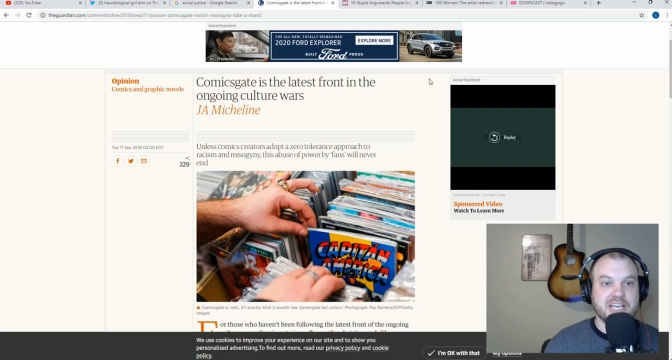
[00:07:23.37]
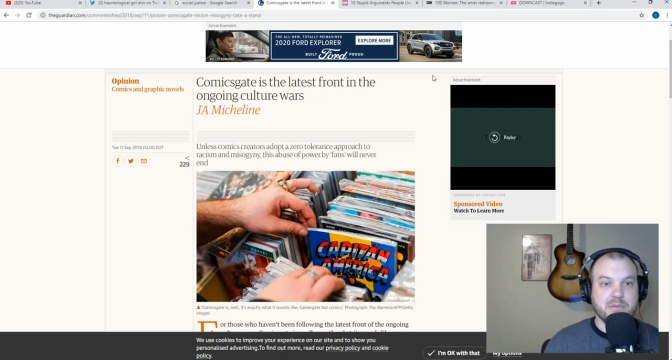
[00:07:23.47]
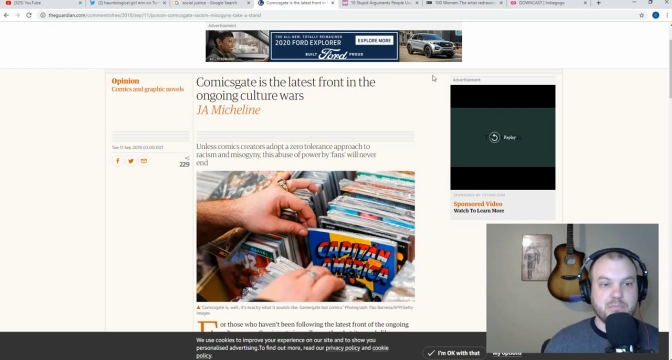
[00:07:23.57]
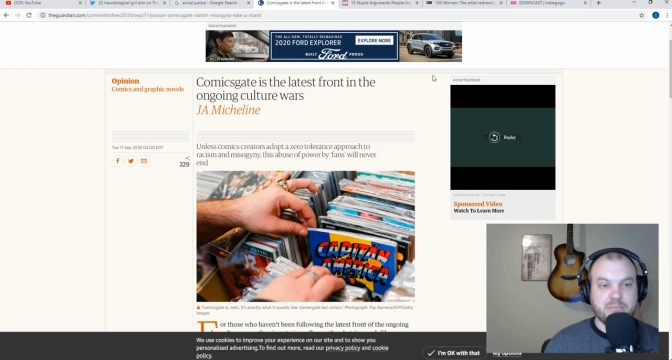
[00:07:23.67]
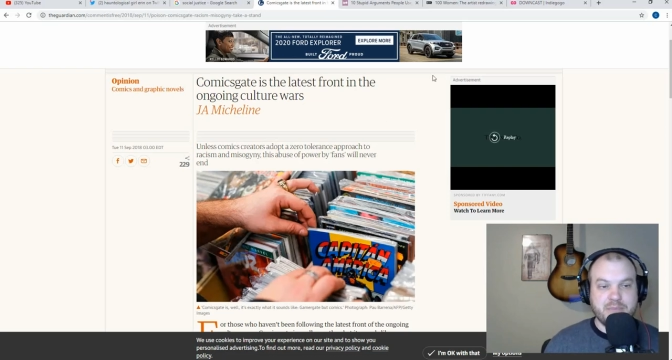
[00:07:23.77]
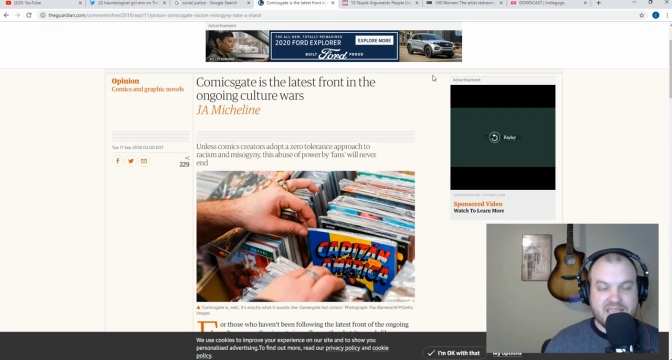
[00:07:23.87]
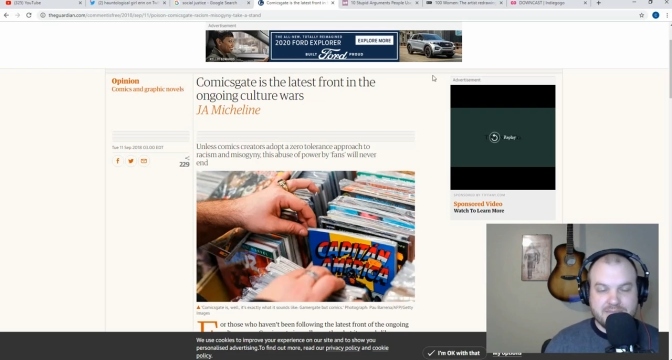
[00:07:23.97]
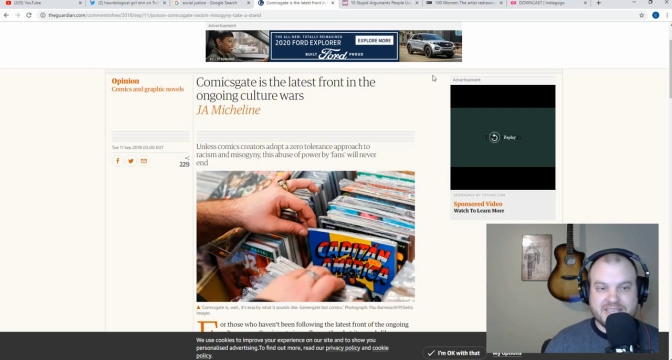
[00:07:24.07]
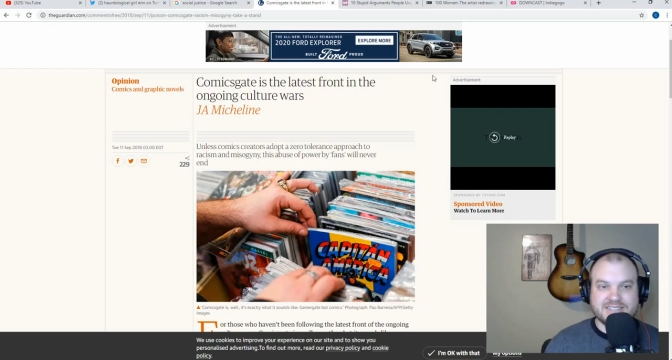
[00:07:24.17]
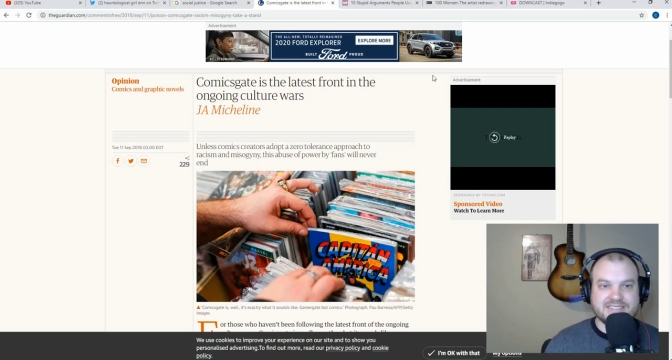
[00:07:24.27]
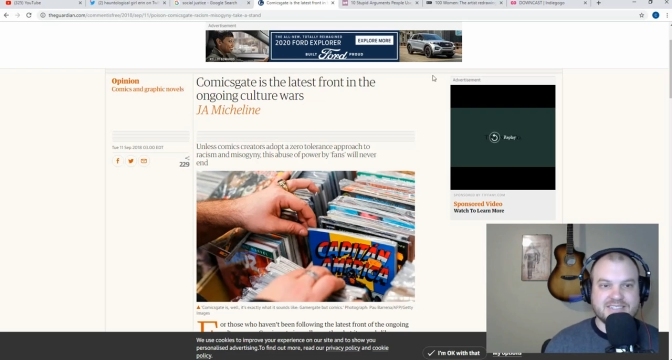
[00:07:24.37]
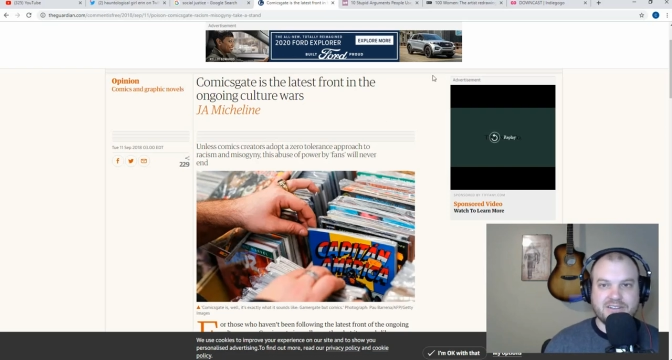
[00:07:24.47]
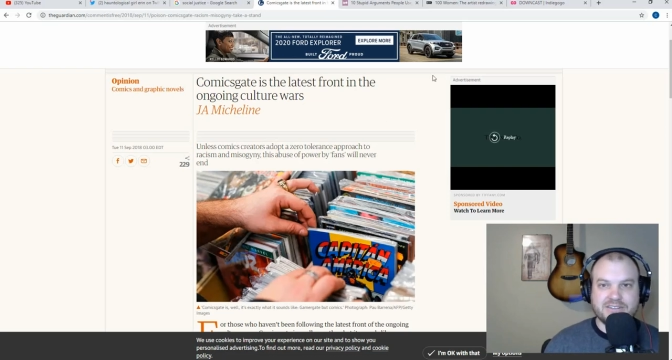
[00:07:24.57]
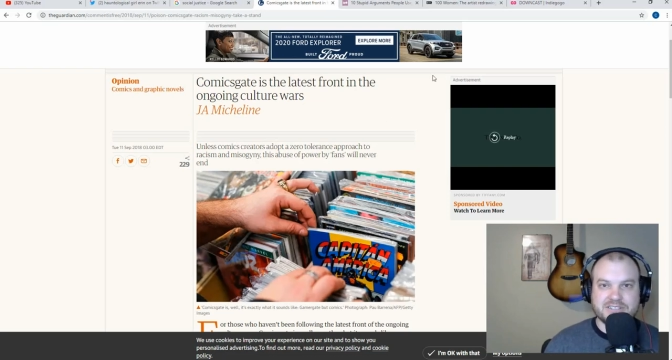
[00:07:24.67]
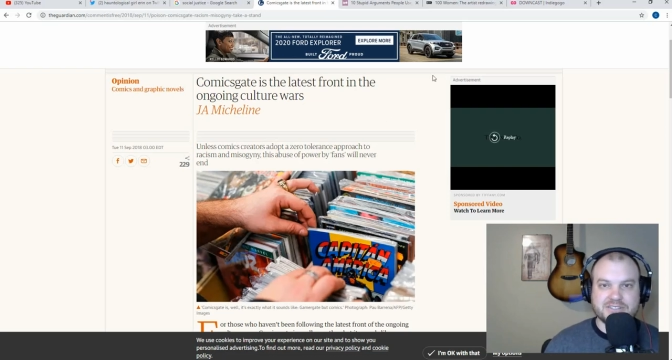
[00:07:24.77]
maybe it's
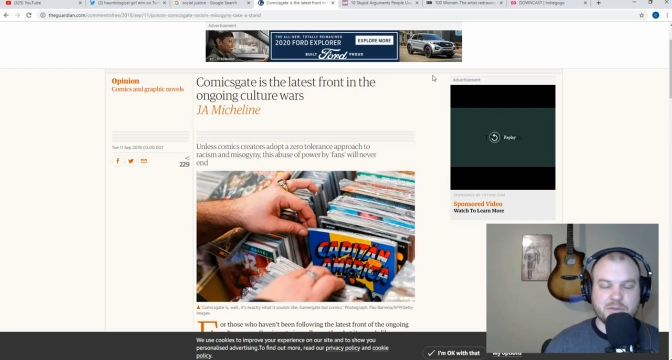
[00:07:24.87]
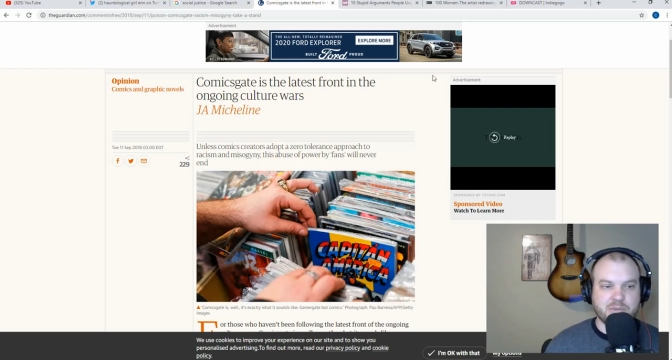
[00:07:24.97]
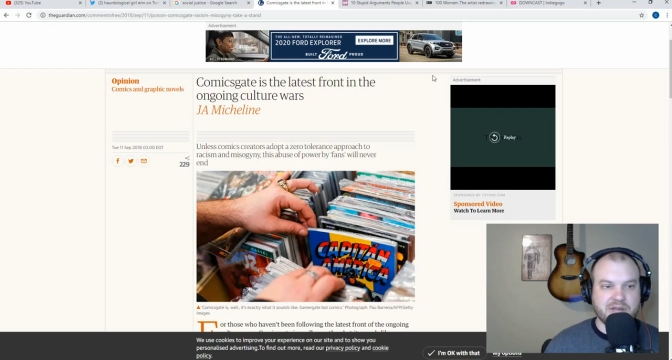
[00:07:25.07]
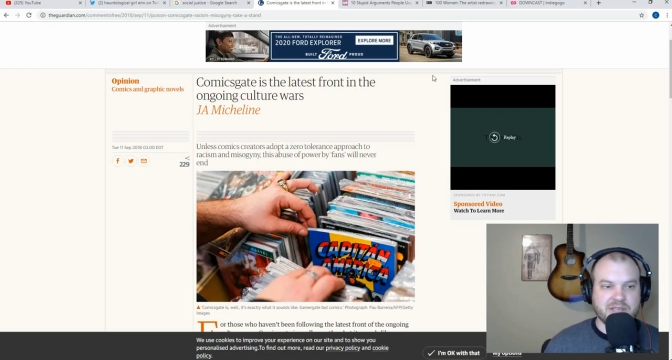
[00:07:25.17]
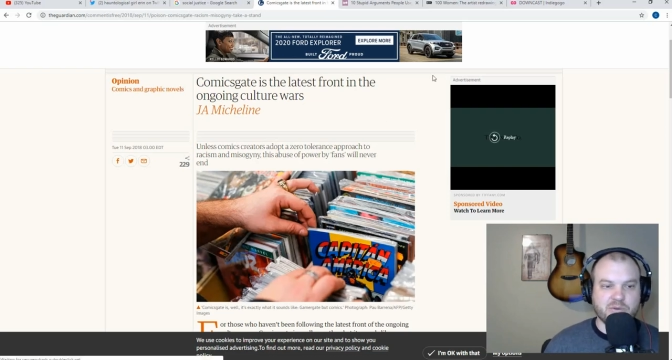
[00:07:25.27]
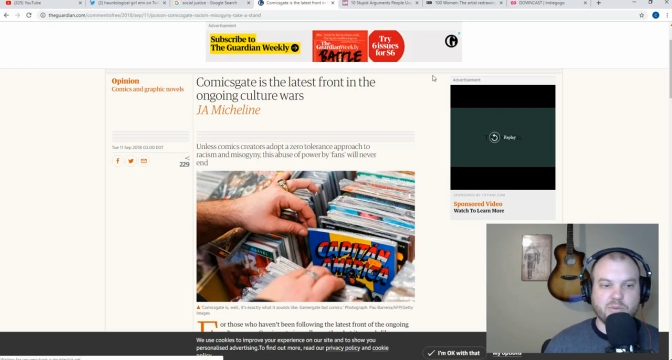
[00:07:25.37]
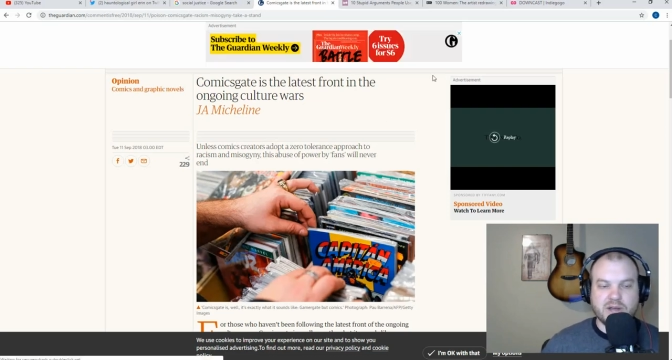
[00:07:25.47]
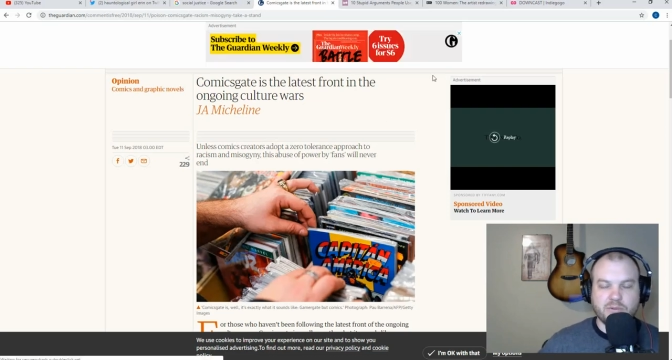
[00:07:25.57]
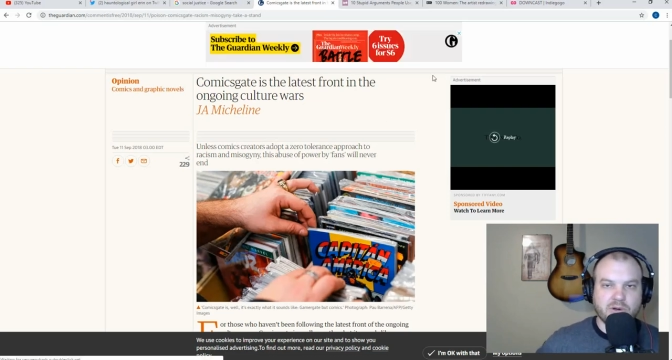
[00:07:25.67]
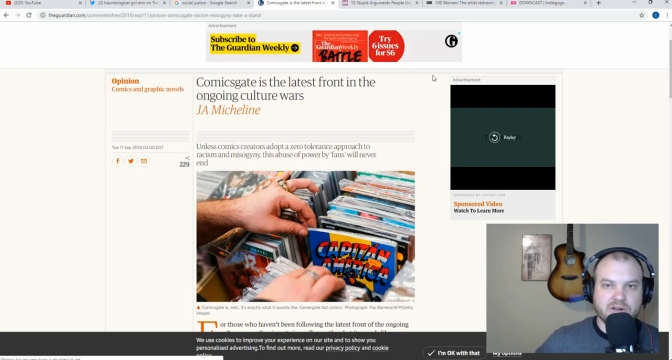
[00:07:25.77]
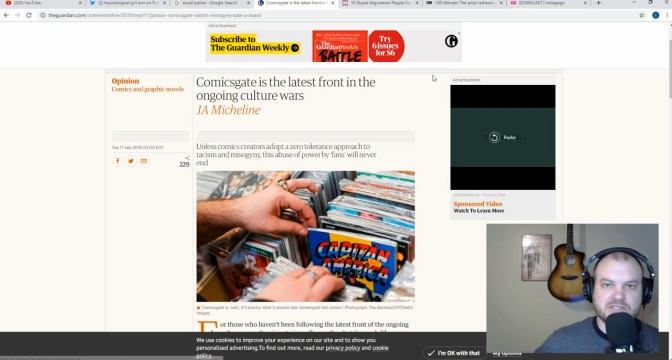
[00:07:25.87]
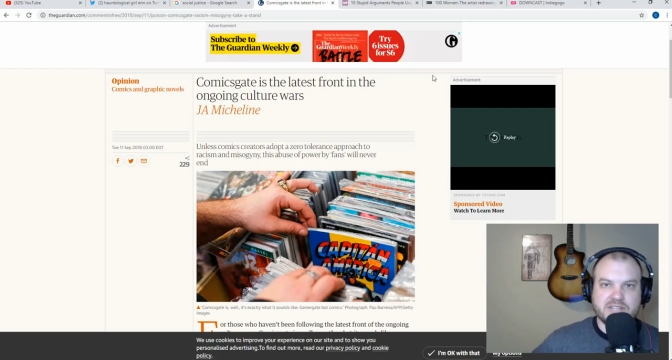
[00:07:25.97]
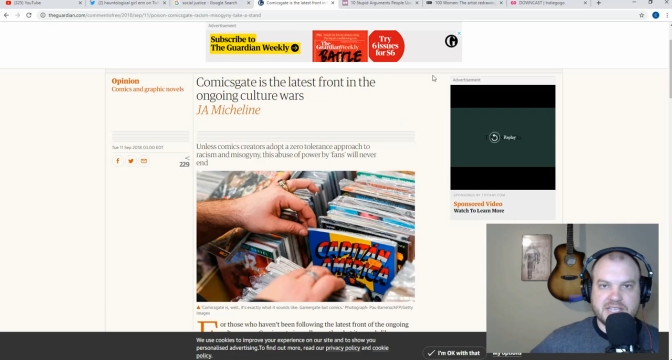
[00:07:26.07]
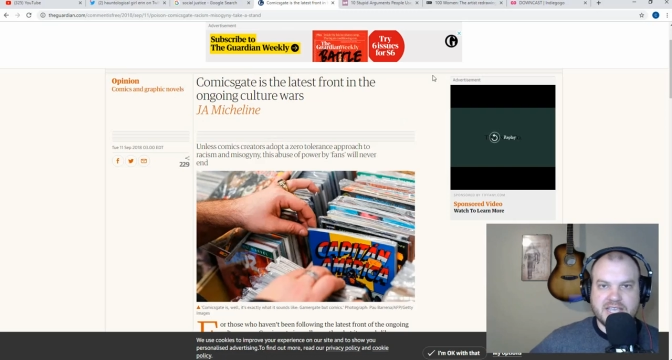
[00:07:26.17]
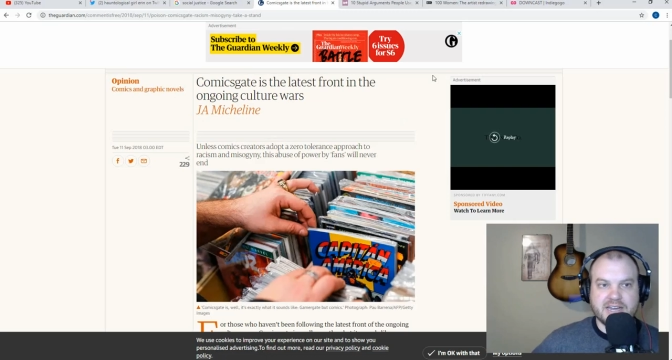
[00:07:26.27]
telling somebody what words
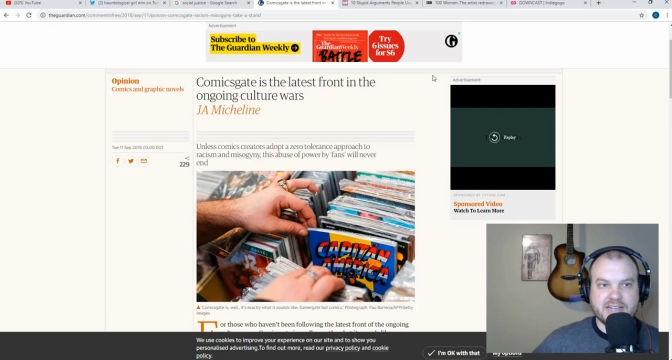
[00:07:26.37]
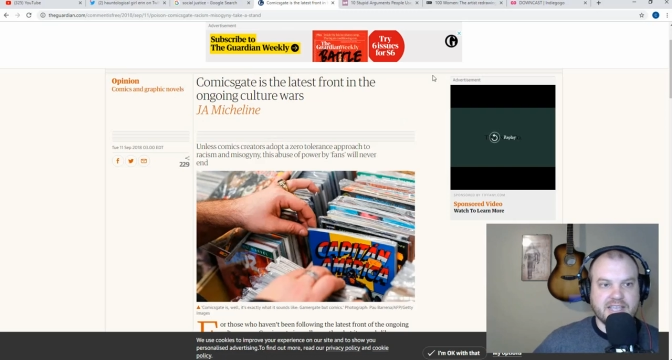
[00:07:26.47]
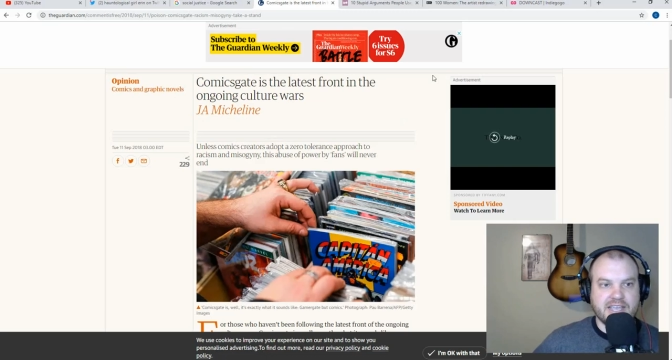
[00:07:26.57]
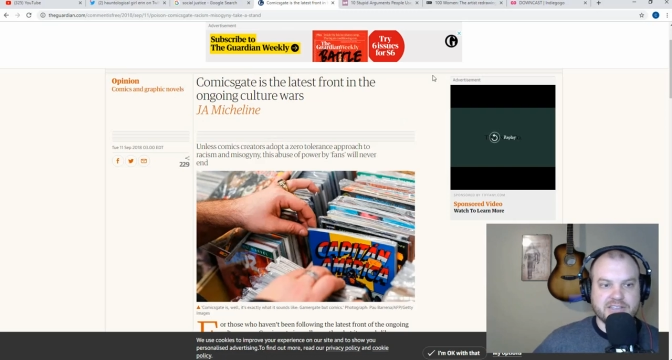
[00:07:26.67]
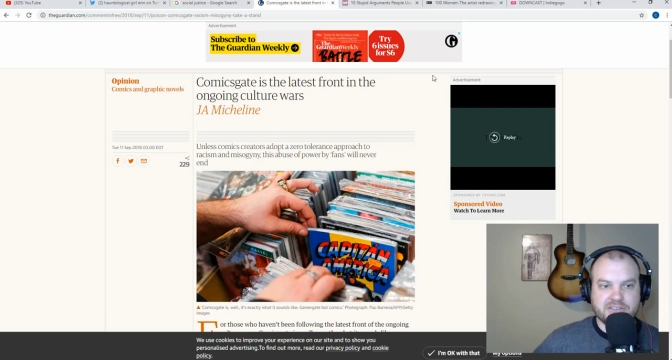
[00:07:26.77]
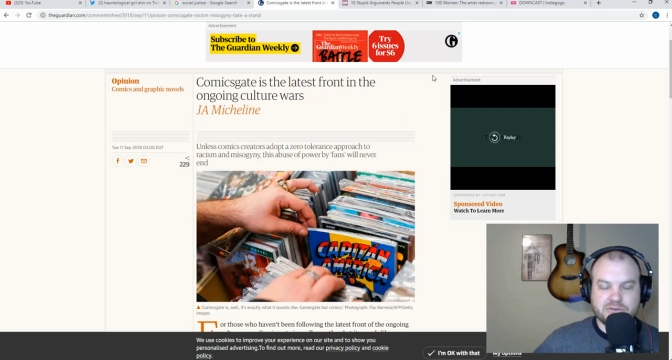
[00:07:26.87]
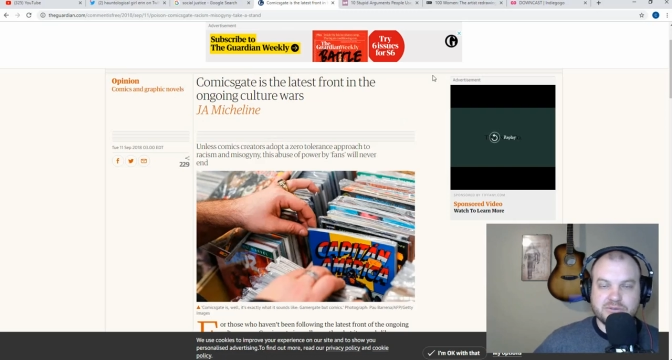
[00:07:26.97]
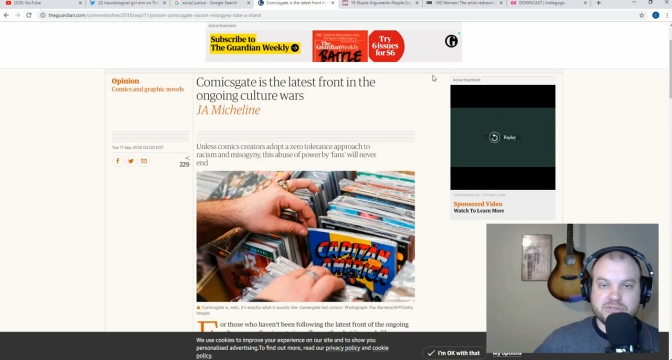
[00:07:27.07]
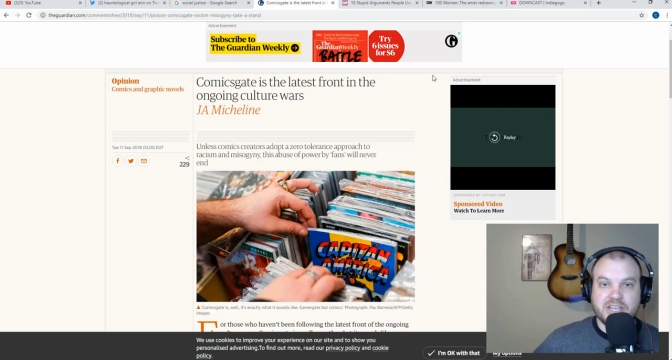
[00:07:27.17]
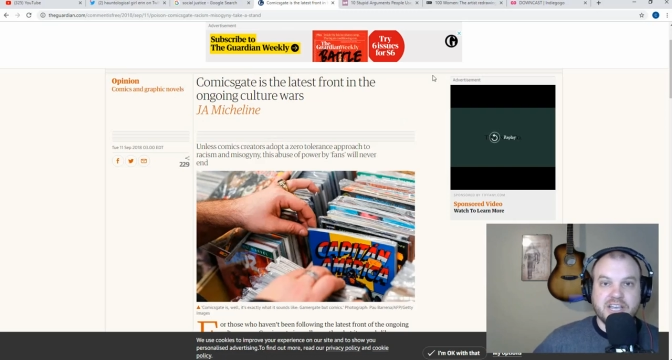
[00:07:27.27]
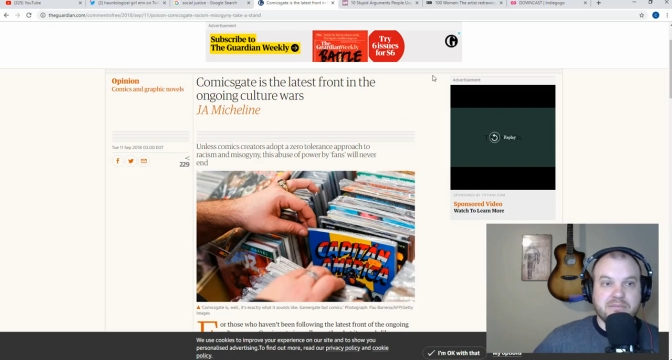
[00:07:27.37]
they can and can't use.